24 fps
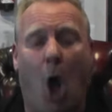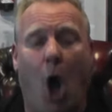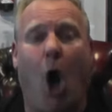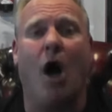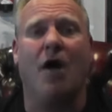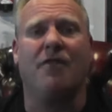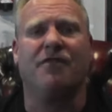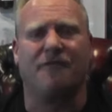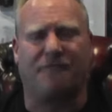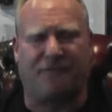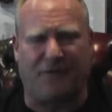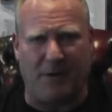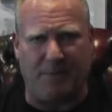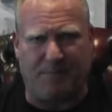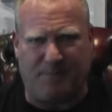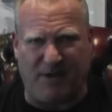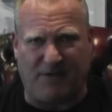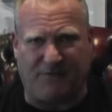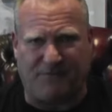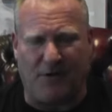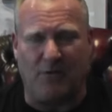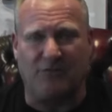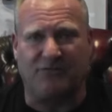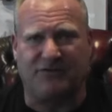On the free
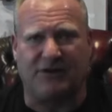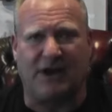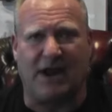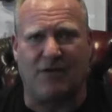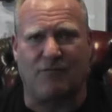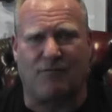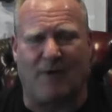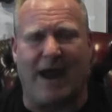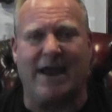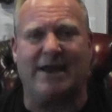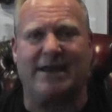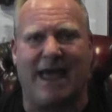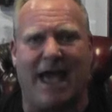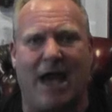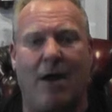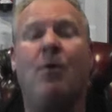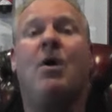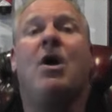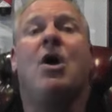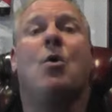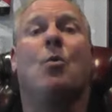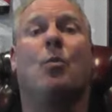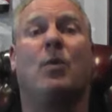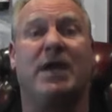pick phone today, right
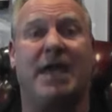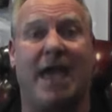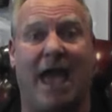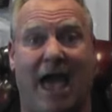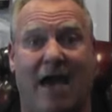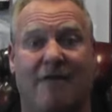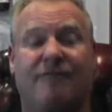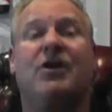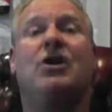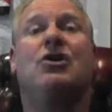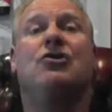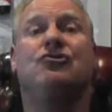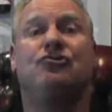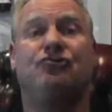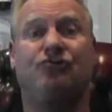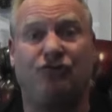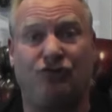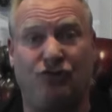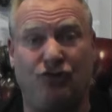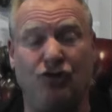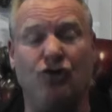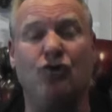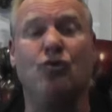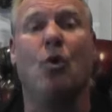now, we have
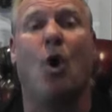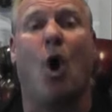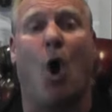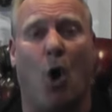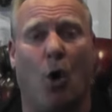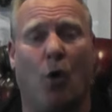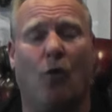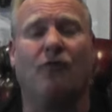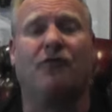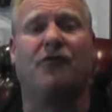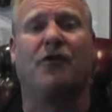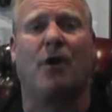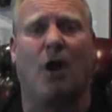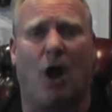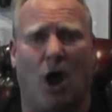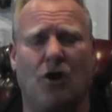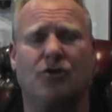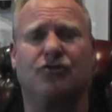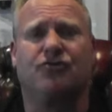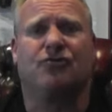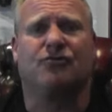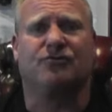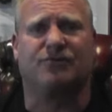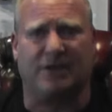two
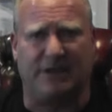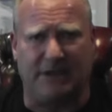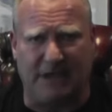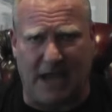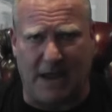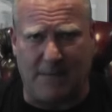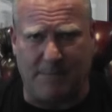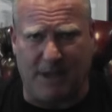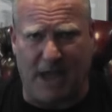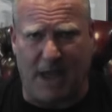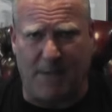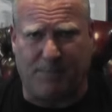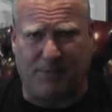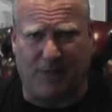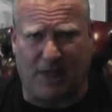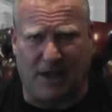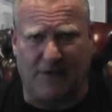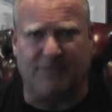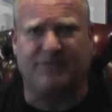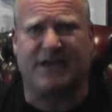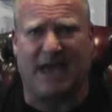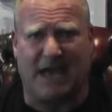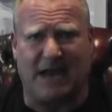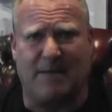over-unders in the NBA
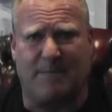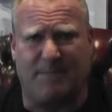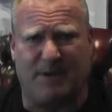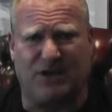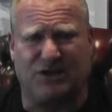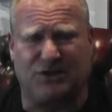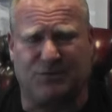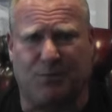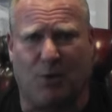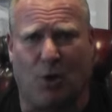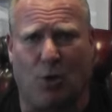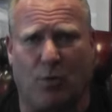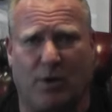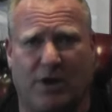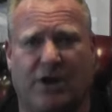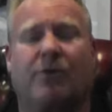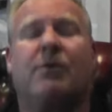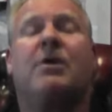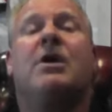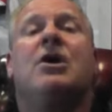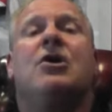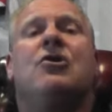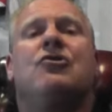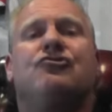playoffs and a baseball
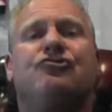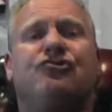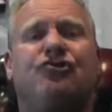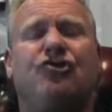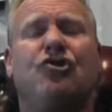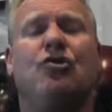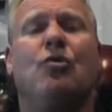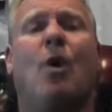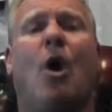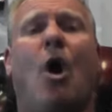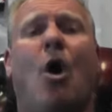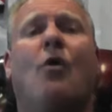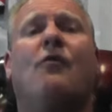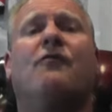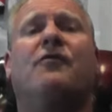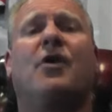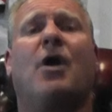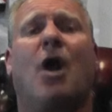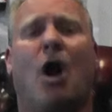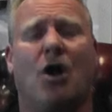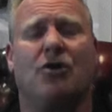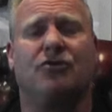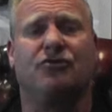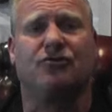winner. Two
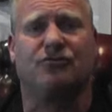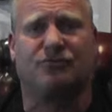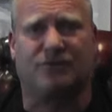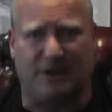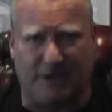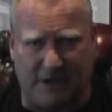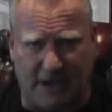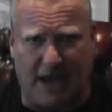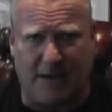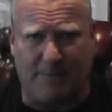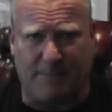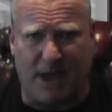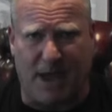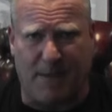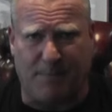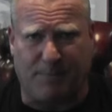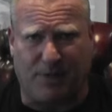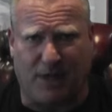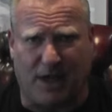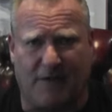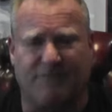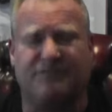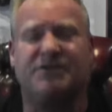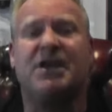over-unders in the NBA
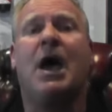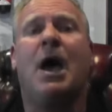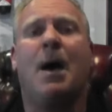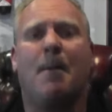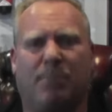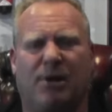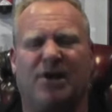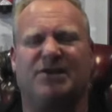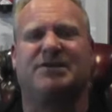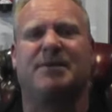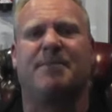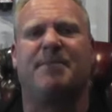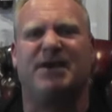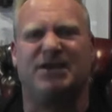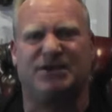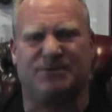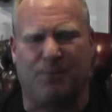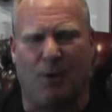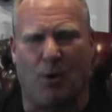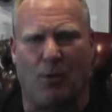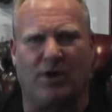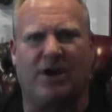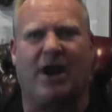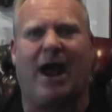playoffs plus a
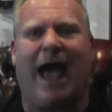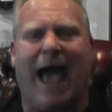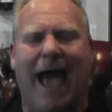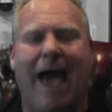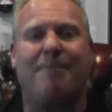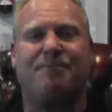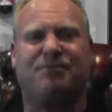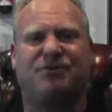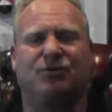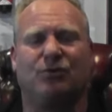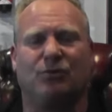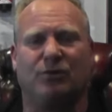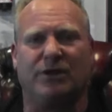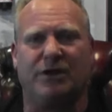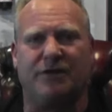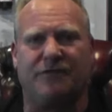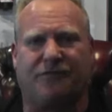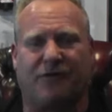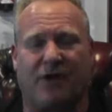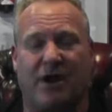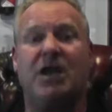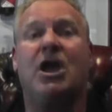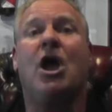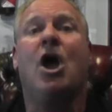baseball winner. Absolutely
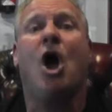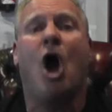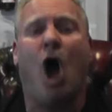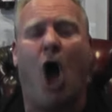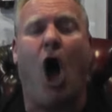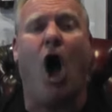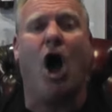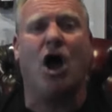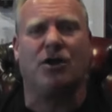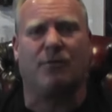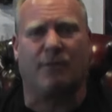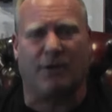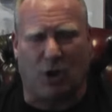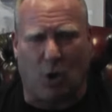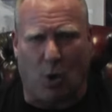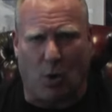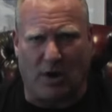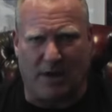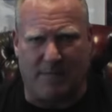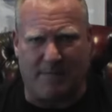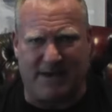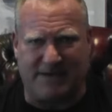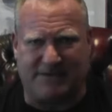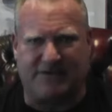free. On a
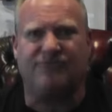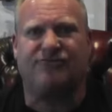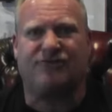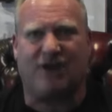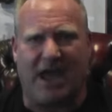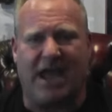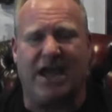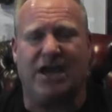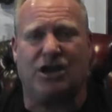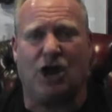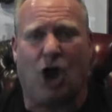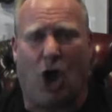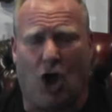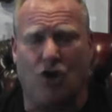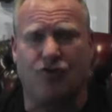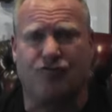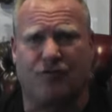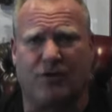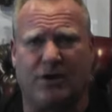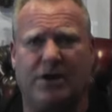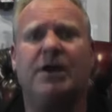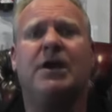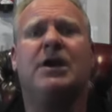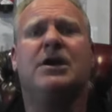recorded message,
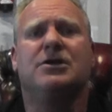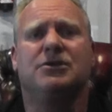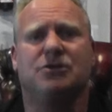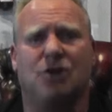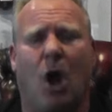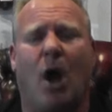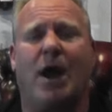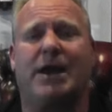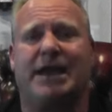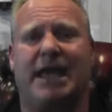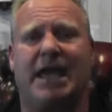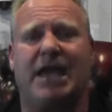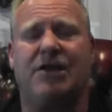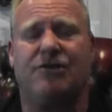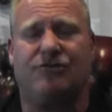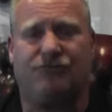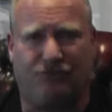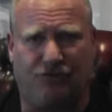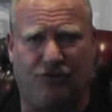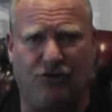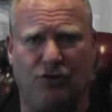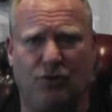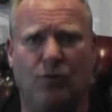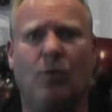
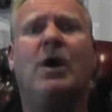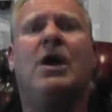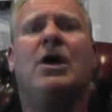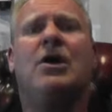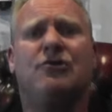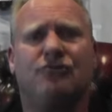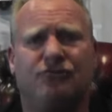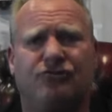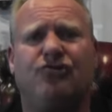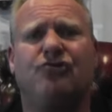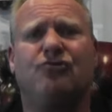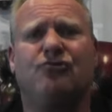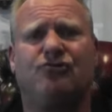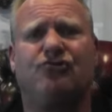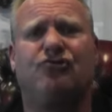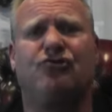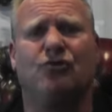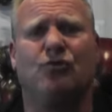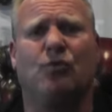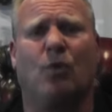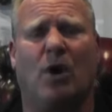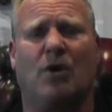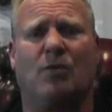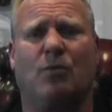
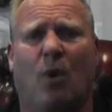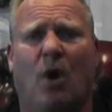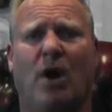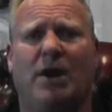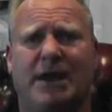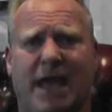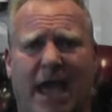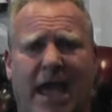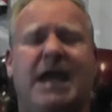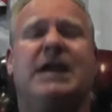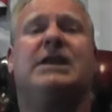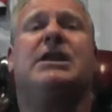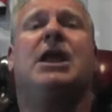800-982-2211.